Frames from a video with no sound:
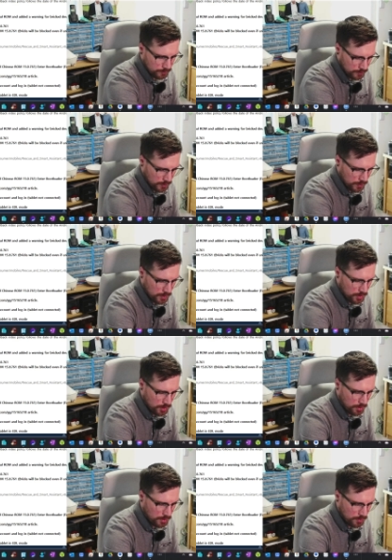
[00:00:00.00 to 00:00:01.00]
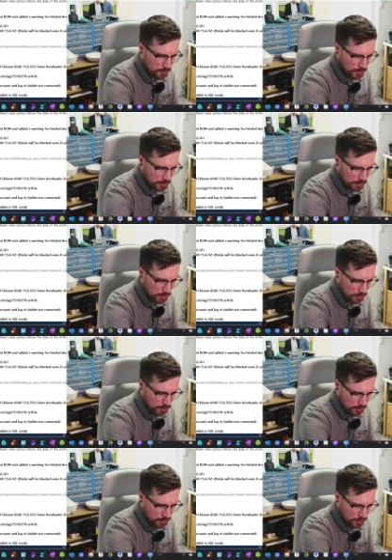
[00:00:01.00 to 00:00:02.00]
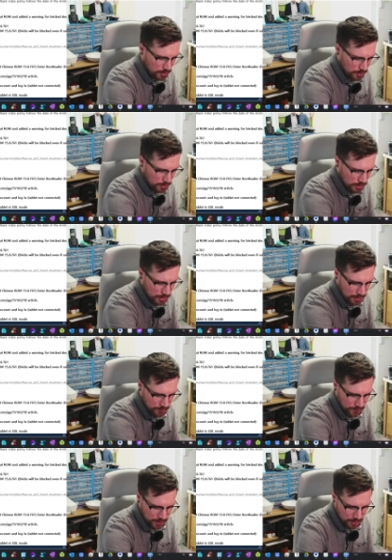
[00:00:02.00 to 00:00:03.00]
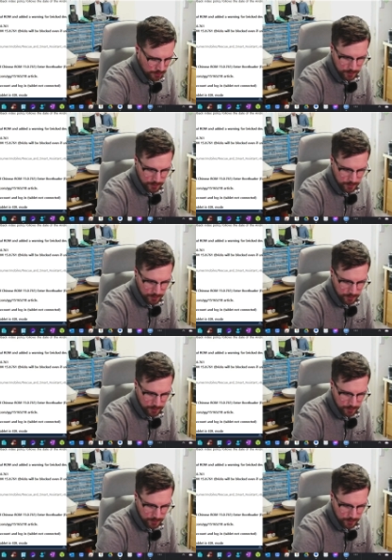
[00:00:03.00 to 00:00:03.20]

Let me just turn this one down for now.